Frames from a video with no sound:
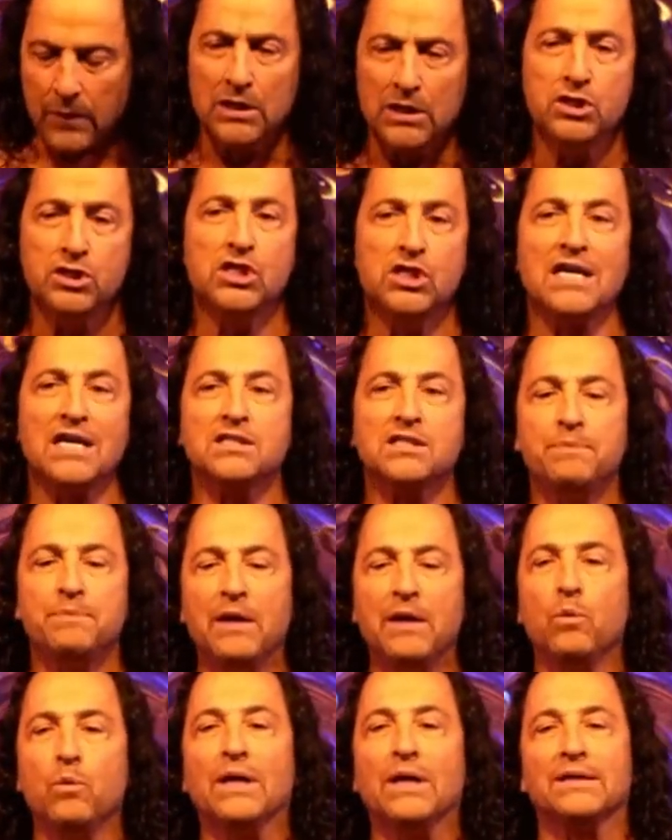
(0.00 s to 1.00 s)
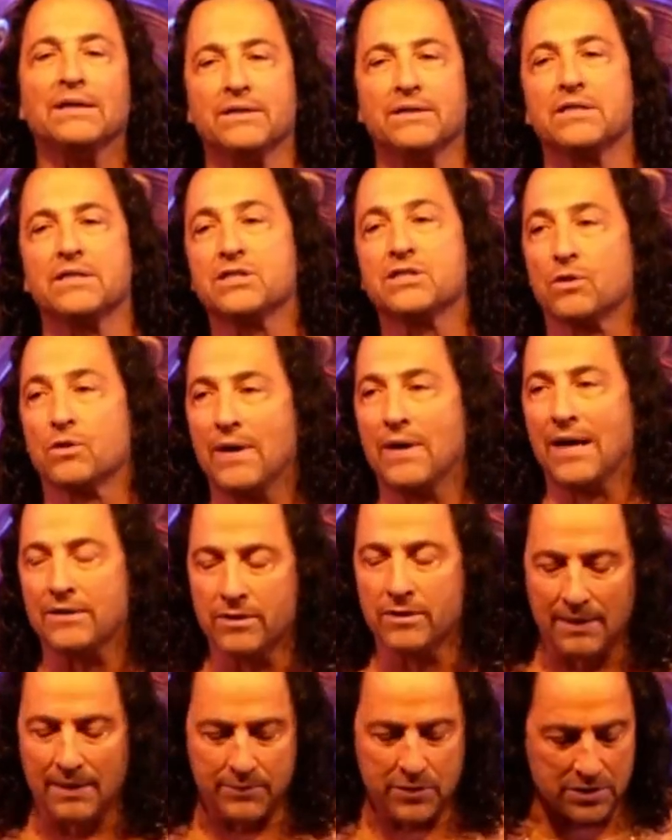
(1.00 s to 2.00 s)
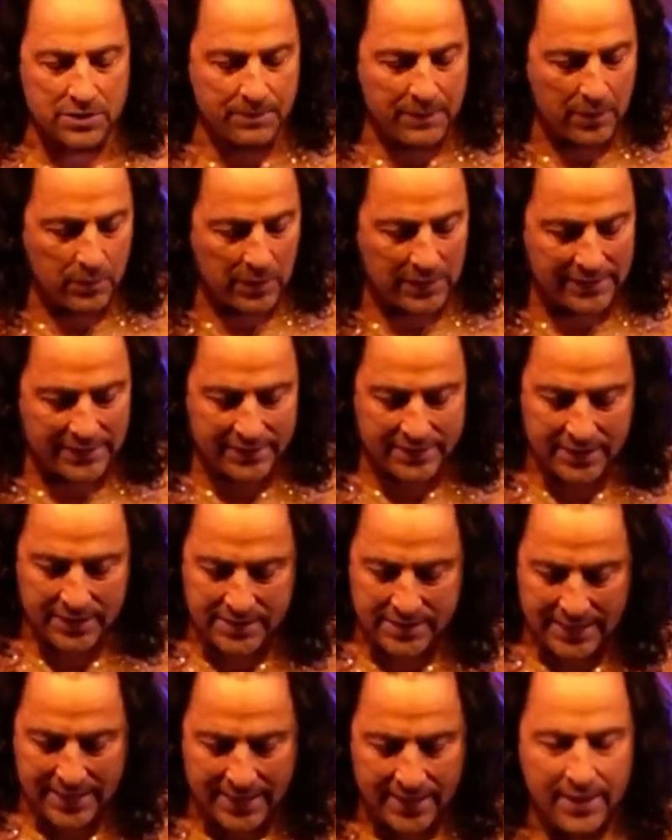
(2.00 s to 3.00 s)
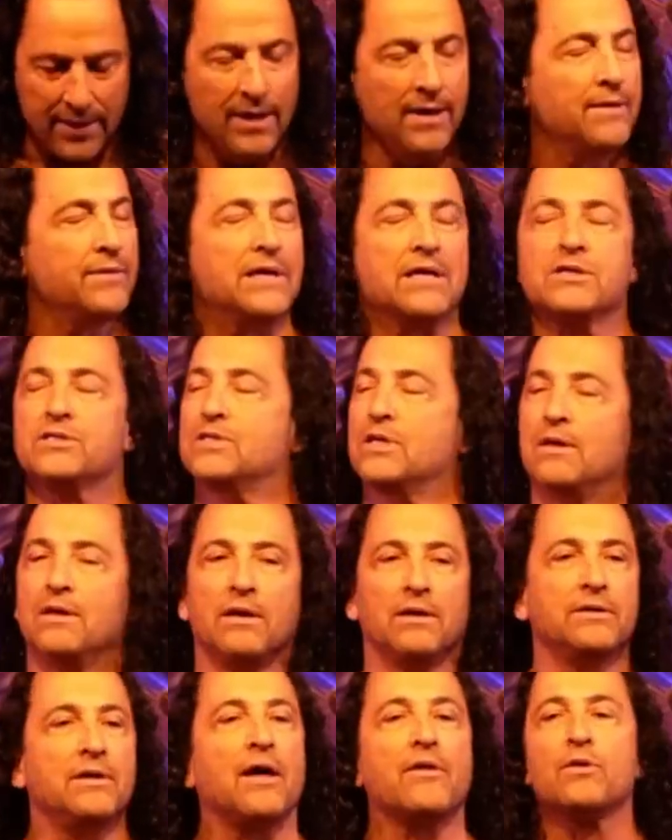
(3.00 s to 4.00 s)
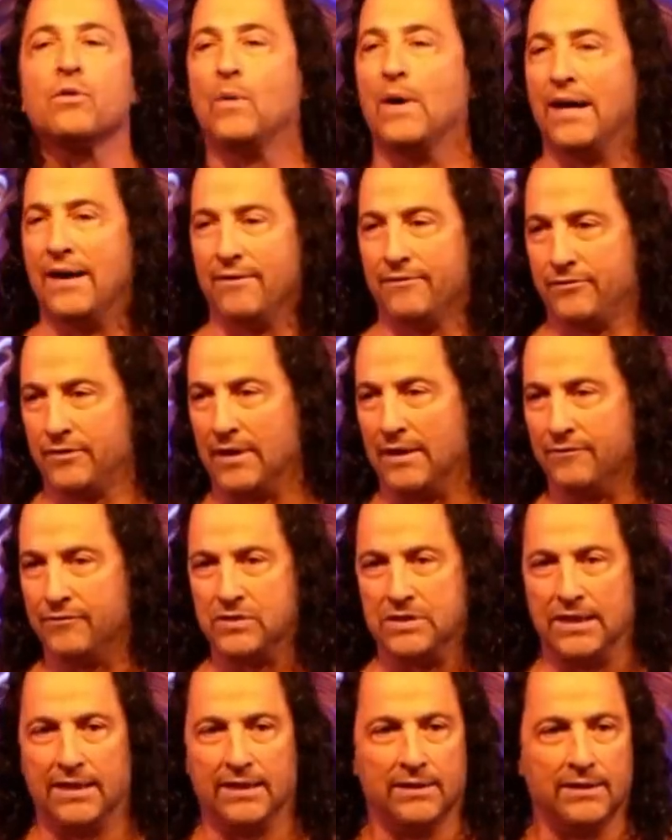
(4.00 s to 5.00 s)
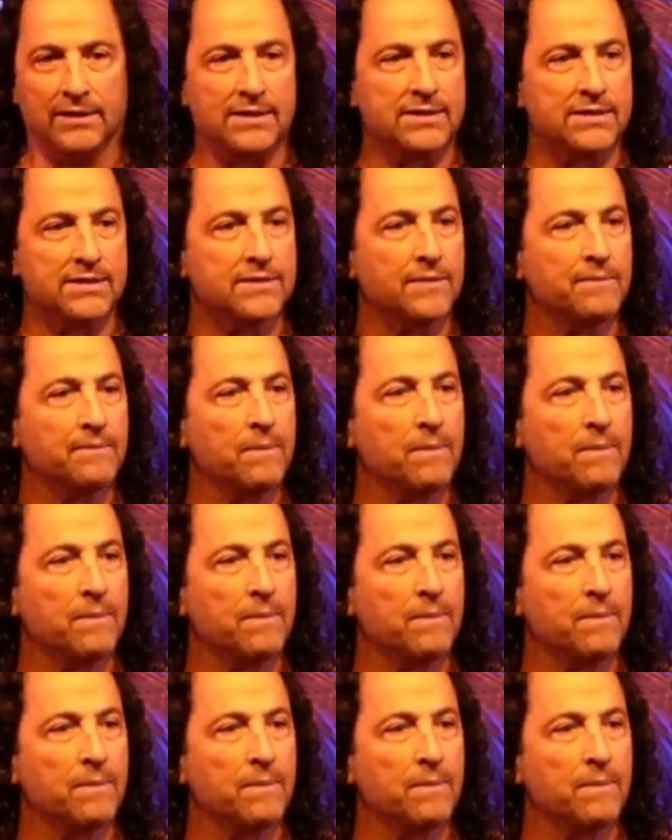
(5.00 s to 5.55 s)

Just be willing to surrender them. Just be willing to say, there's another way of, of seeing this.